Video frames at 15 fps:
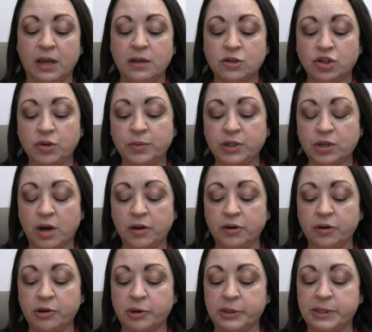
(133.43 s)
She would don her
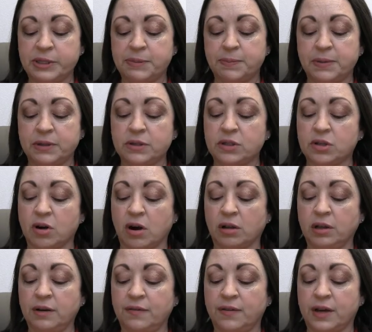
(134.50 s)
crisp
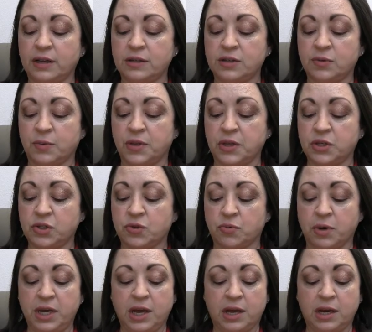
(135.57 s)
scarlet vest with its
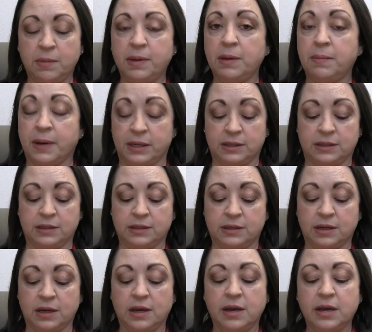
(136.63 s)
three honeybee buttons.
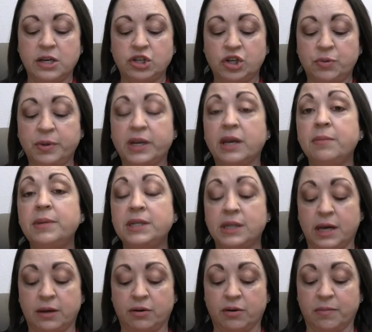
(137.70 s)
She would
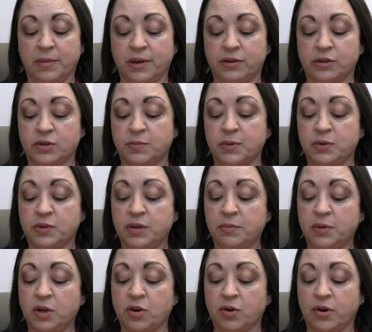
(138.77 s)
imitate her mother's museum
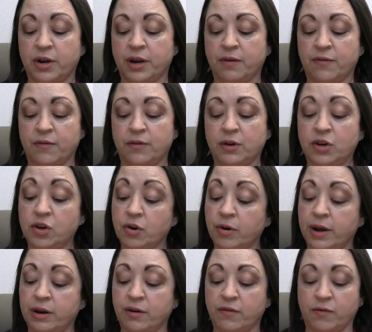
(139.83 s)
curator,
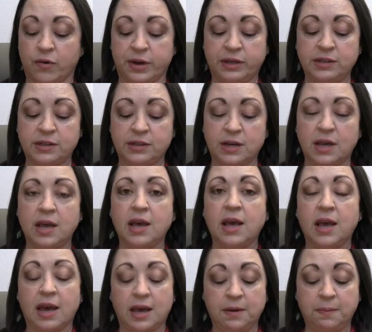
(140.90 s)
curator voice,
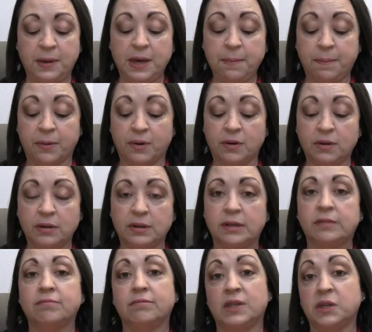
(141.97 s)
and people,
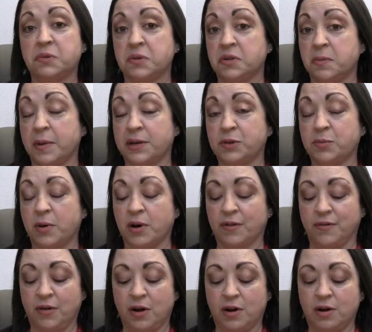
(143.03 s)
this was the best part of
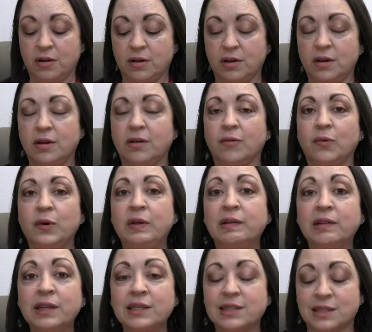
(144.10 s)
all, would
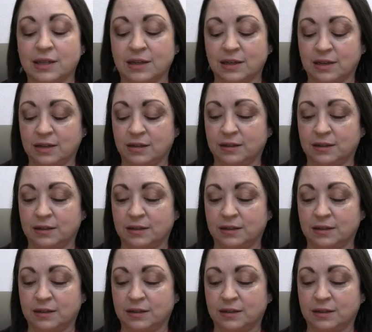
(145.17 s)
listen.